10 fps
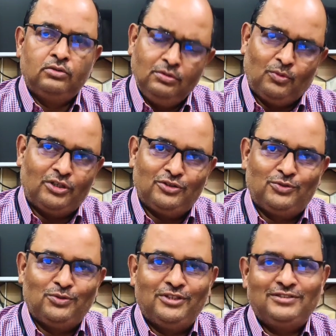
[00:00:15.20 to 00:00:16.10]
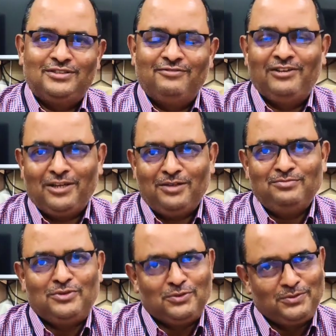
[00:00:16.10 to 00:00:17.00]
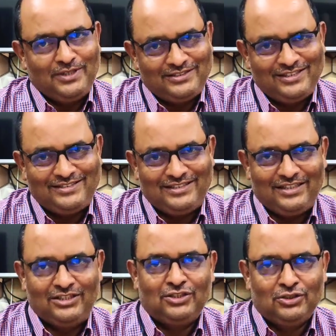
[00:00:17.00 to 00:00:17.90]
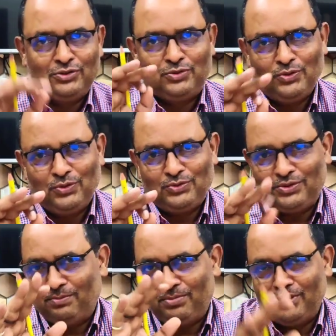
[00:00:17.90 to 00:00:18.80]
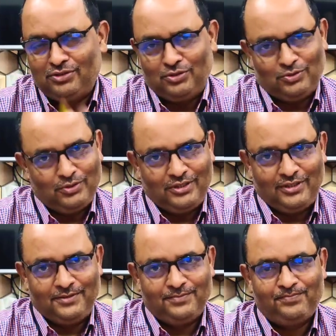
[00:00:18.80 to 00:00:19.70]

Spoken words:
Good morning students, welcome to SST So Simple tutorial.